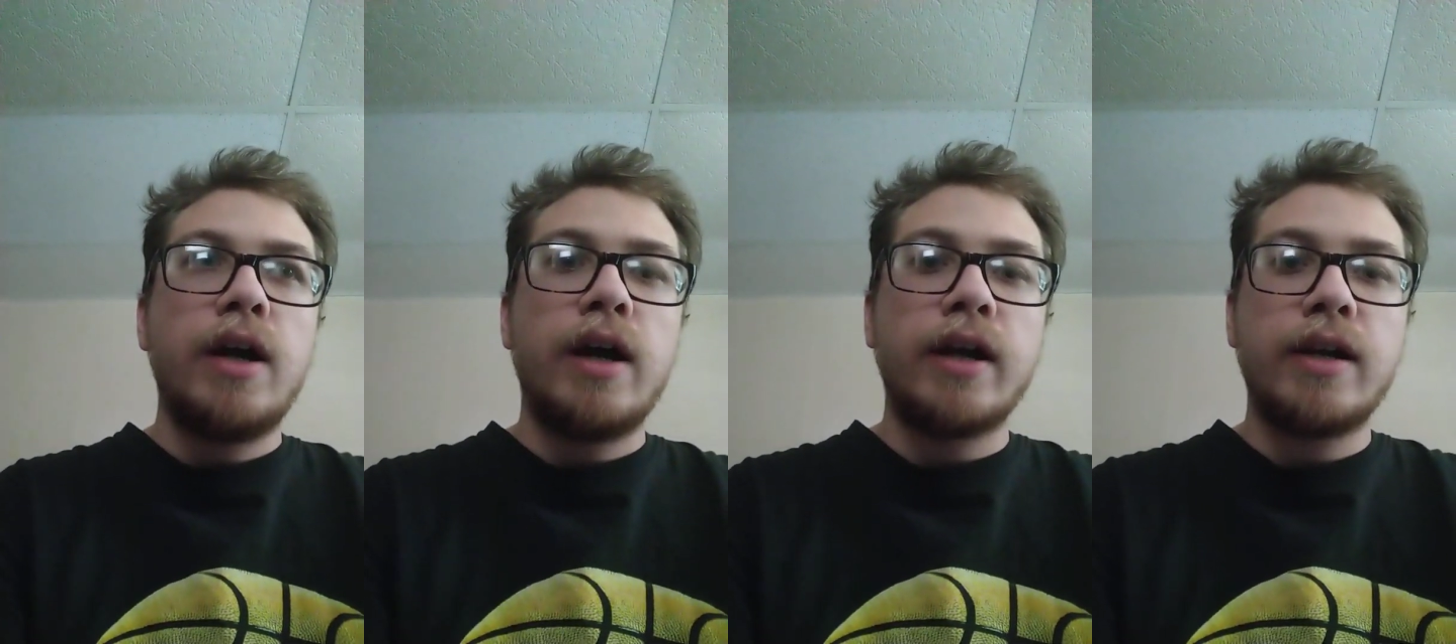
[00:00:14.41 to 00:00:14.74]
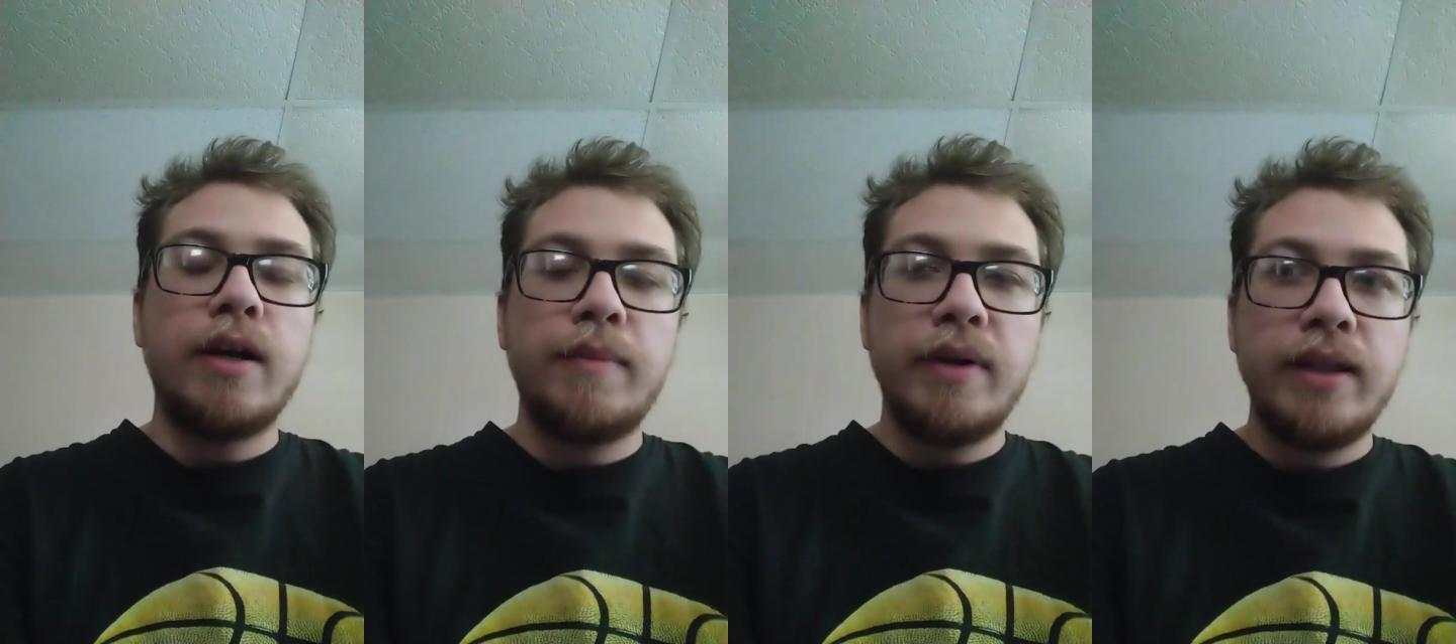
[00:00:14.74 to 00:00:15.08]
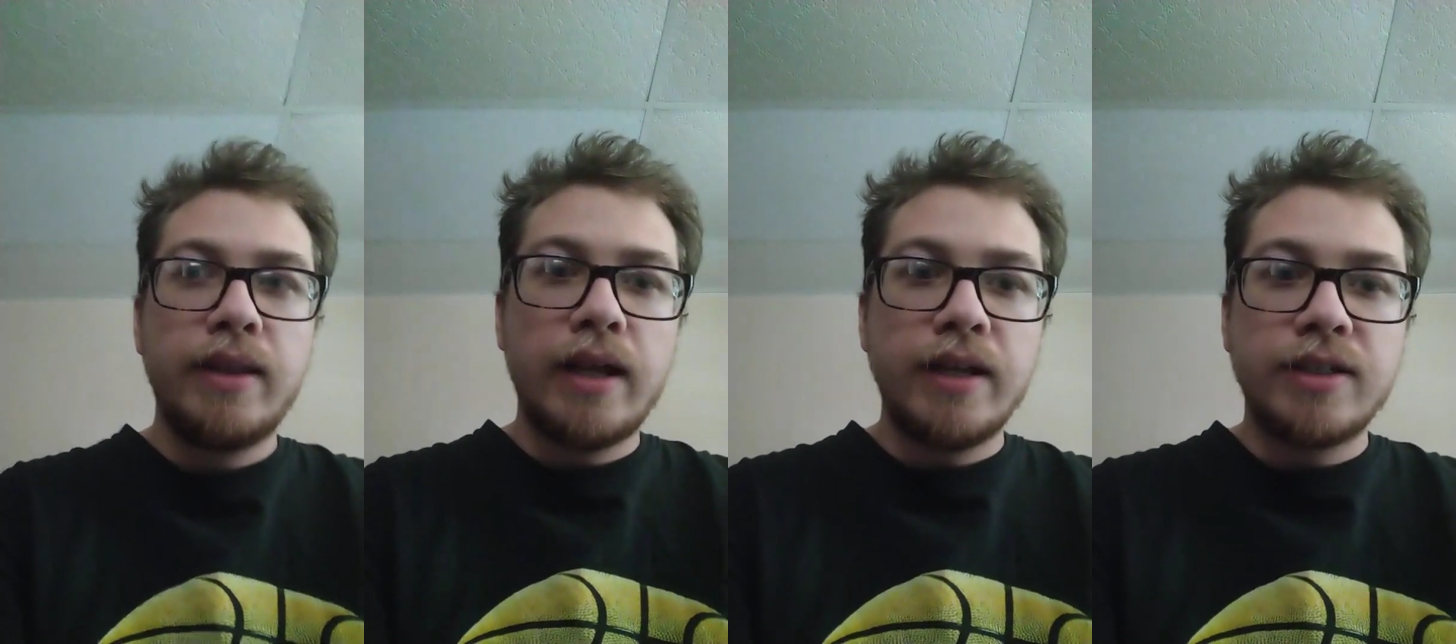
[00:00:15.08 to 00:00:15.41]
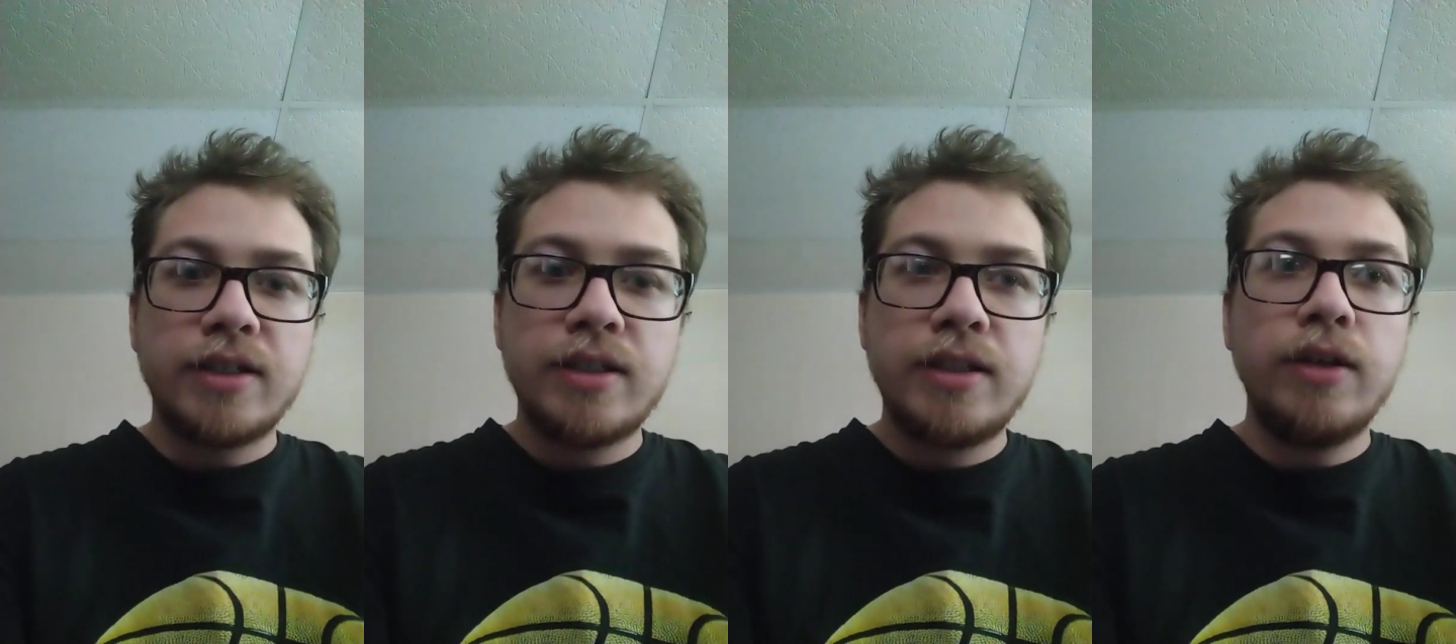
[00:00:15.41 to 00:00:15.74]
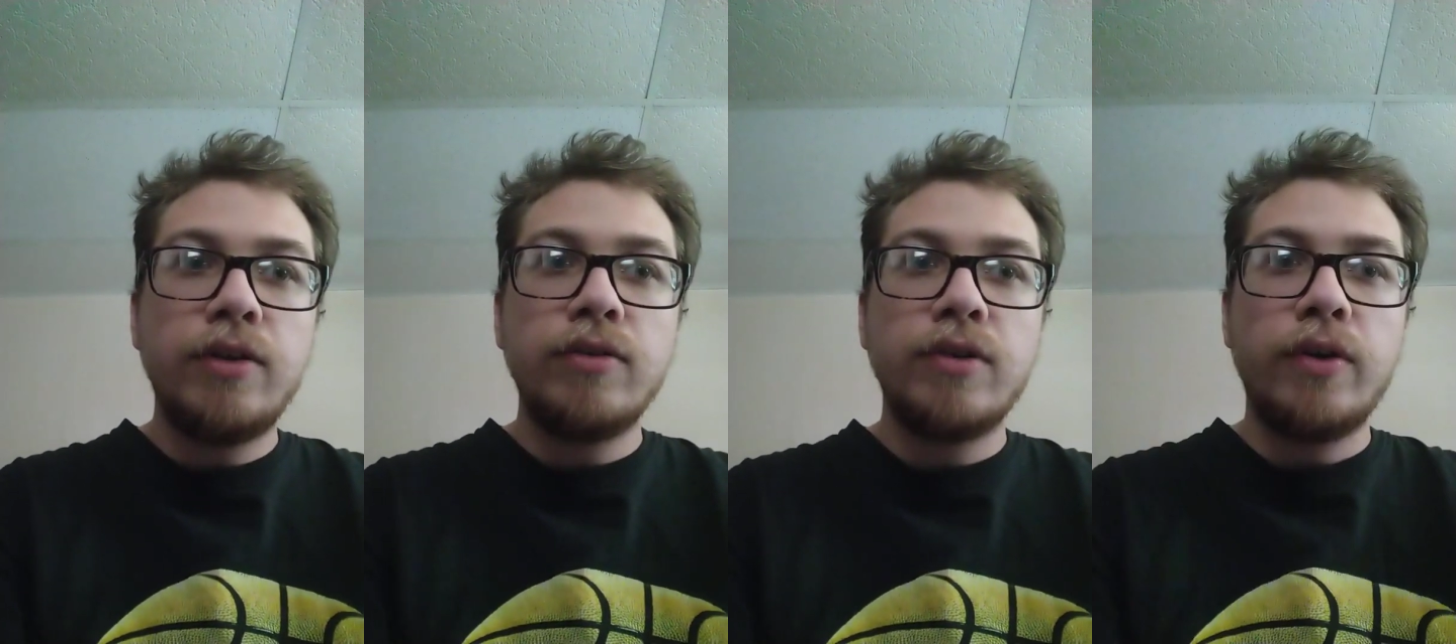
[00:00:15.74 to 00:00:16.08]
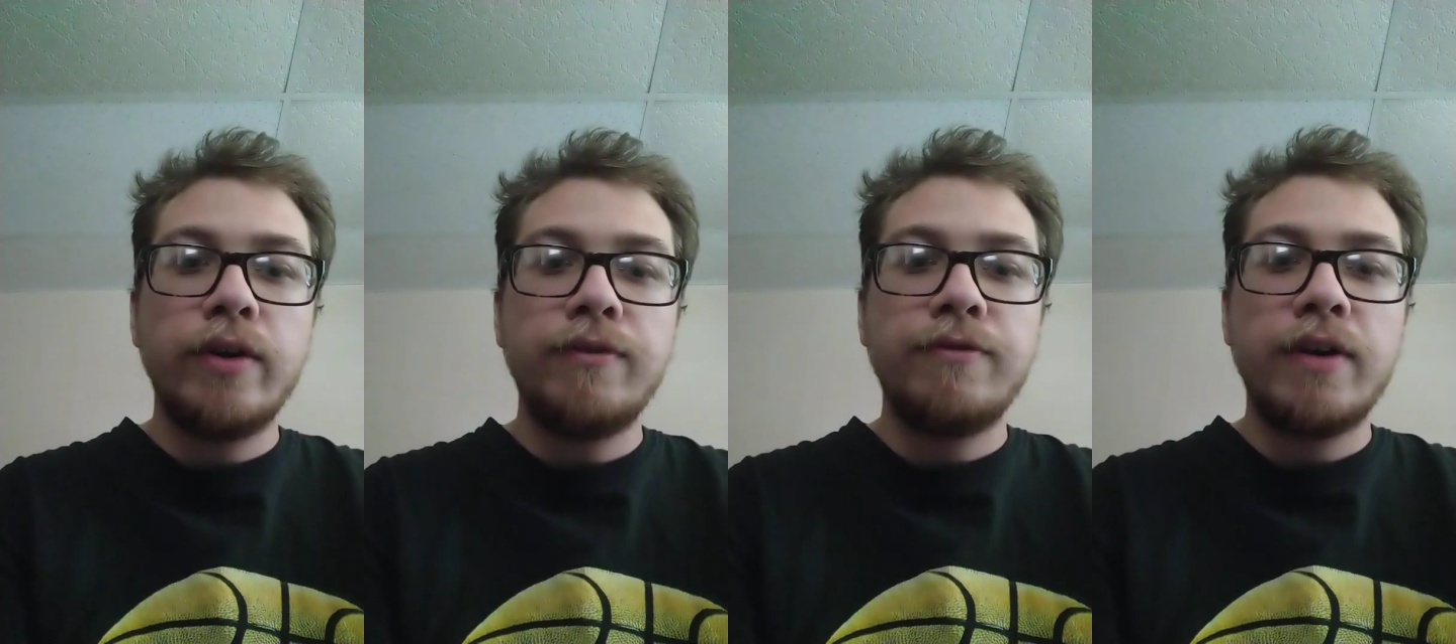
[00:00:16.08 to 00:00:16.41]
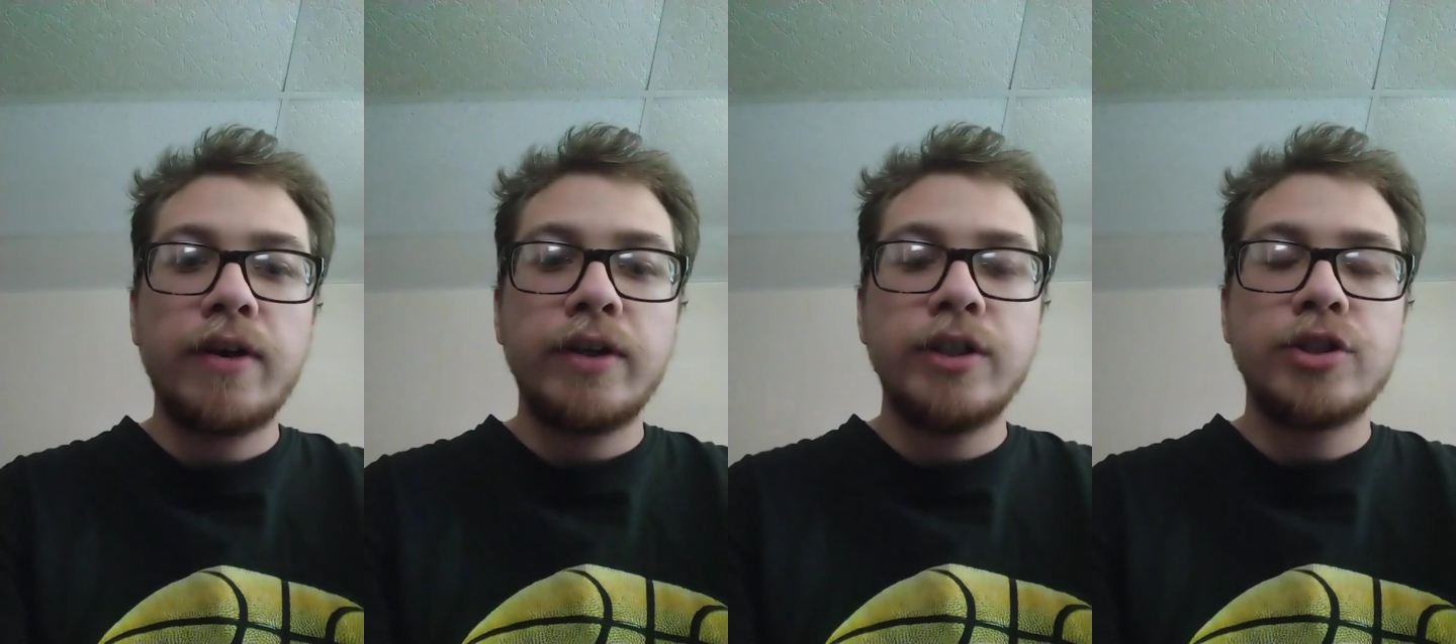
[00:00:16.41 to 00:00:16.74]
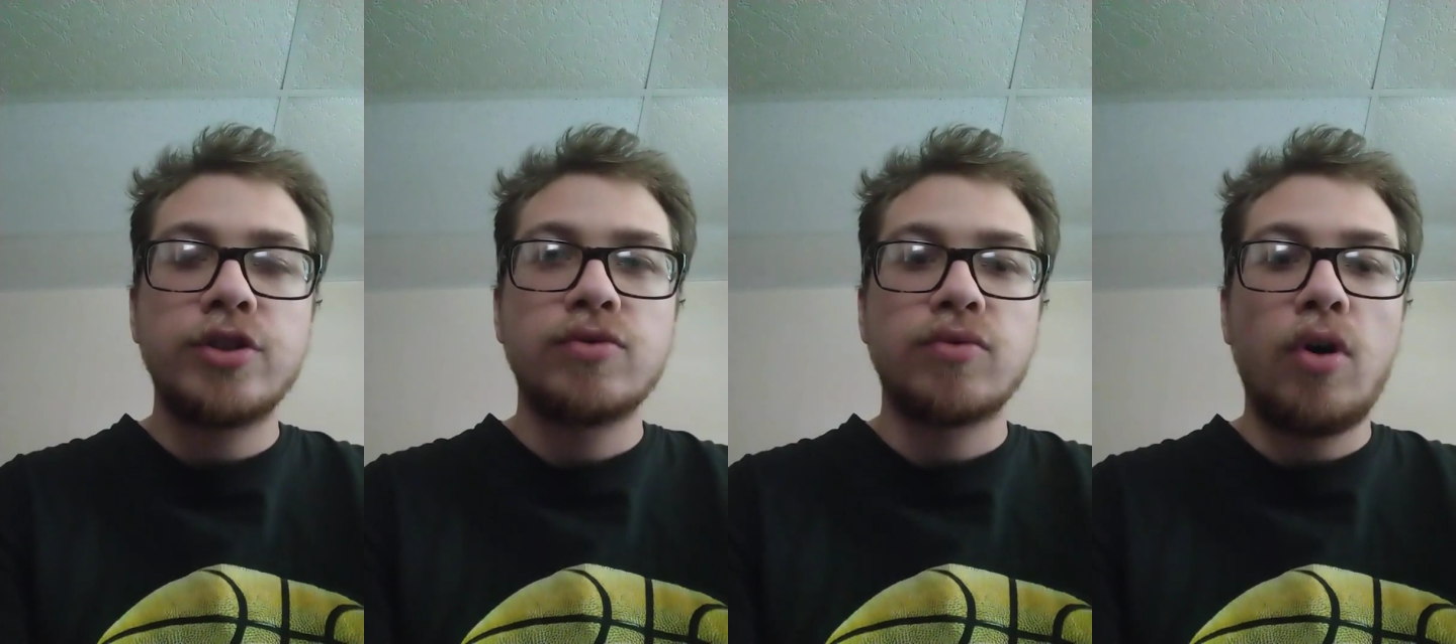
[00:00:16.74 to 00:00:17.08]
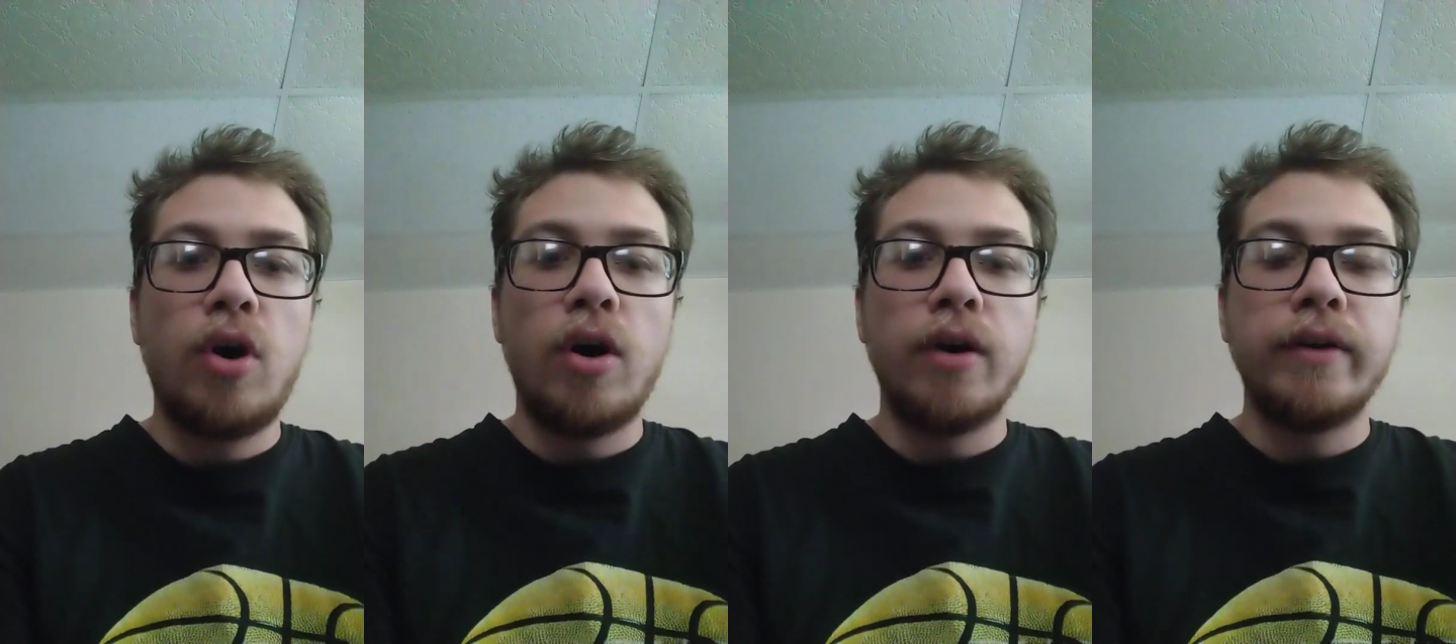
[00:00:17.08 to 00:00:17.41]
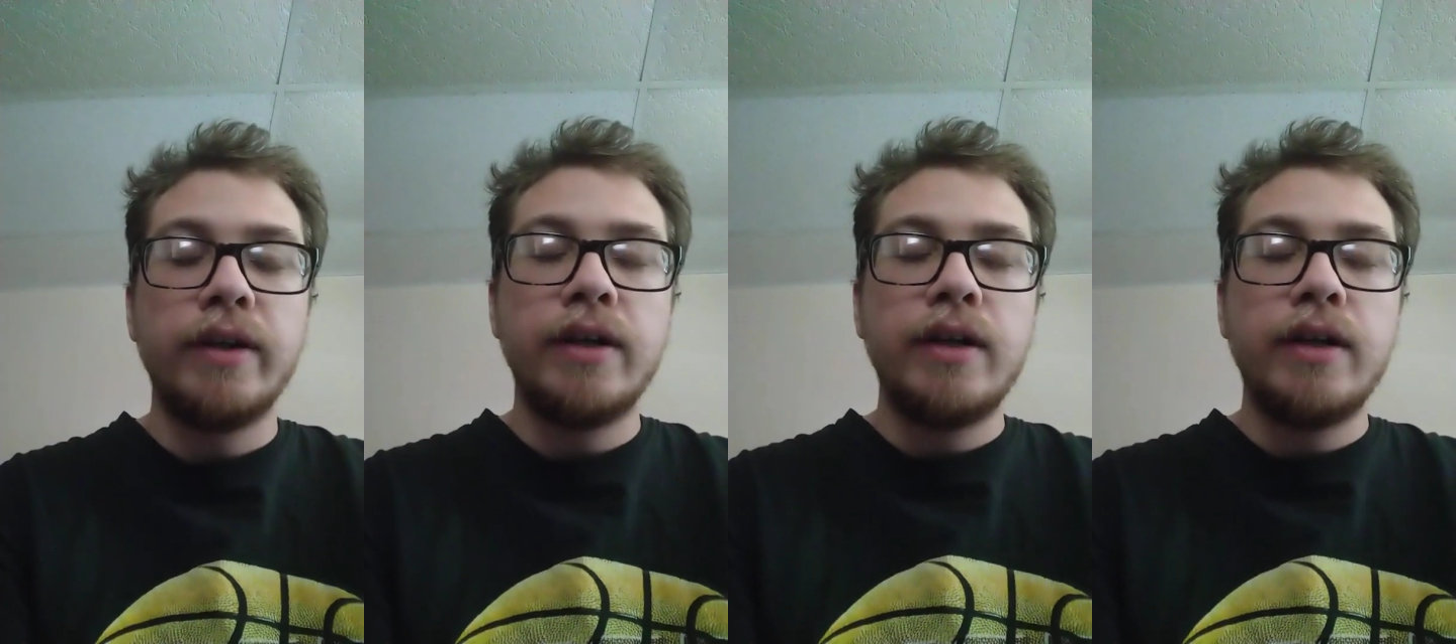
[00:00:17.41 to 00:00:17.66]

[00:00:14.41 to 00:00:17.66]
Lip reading: a company that is still going very strong